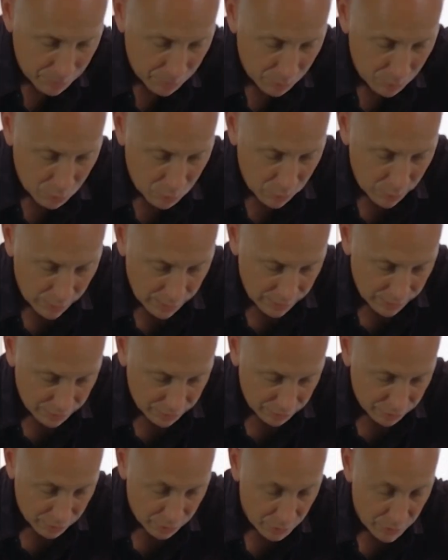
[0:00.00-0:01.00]
pull that
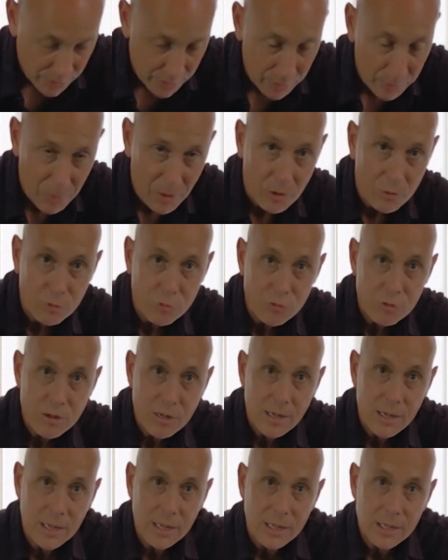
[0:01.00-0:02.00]
through. We can put a
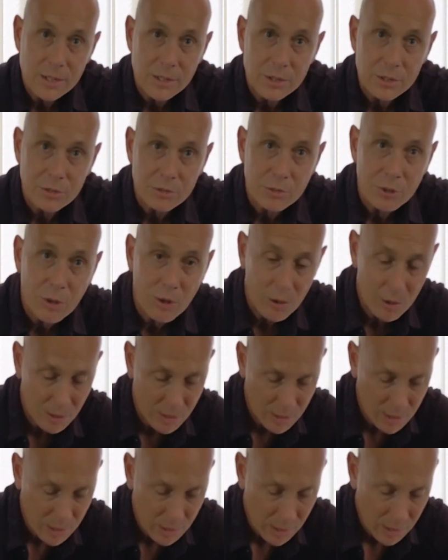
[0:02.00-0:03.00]
really strong
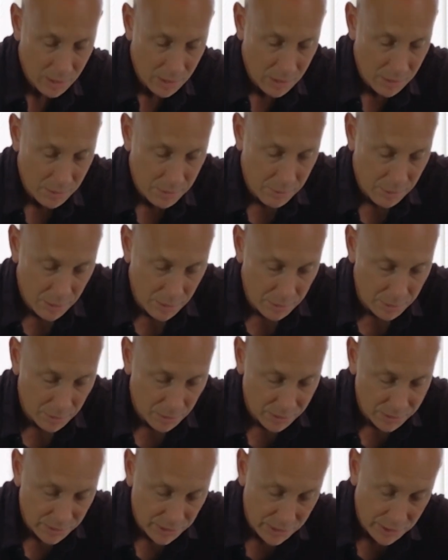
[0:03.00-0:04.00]

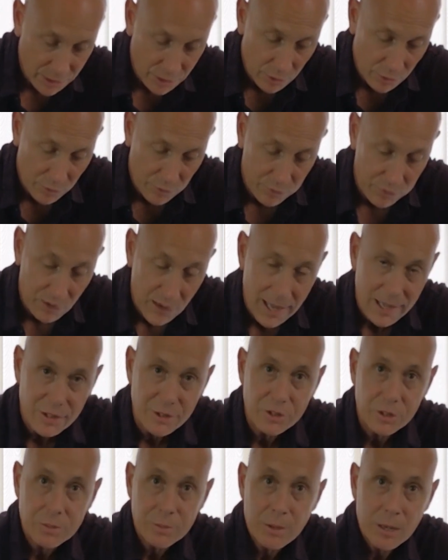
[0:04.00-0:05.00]
mobilisation or
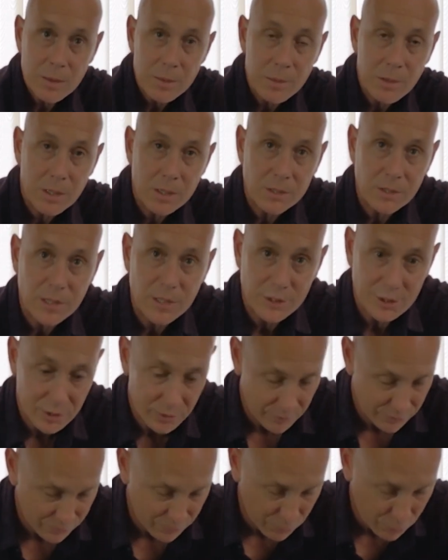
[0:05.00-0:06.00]
flexion
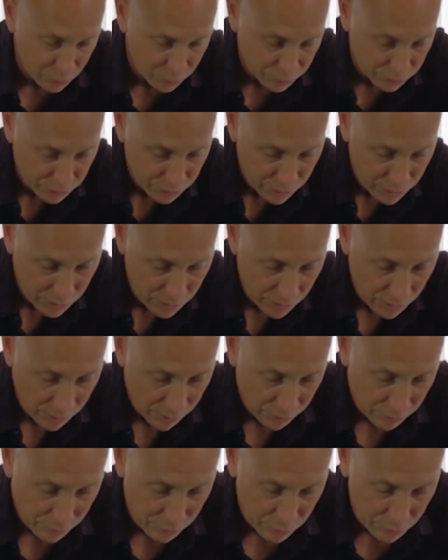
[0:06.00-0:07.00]
mobilisation force
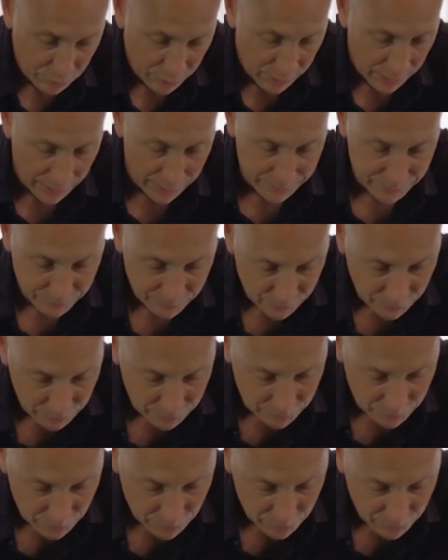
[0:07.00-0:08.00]
through that.
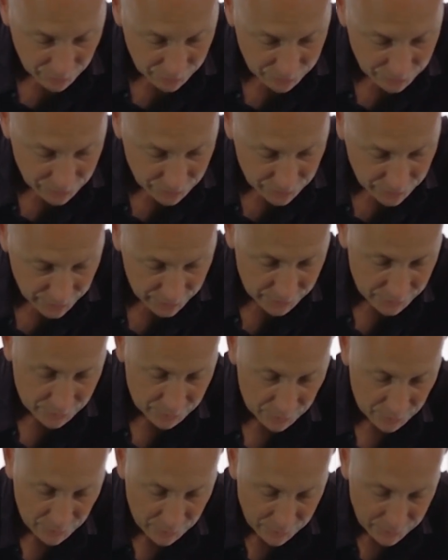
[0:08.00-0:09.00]
Move up to the next
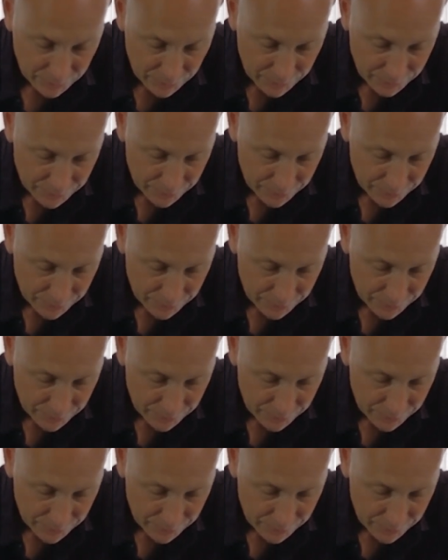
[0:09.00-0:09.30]
one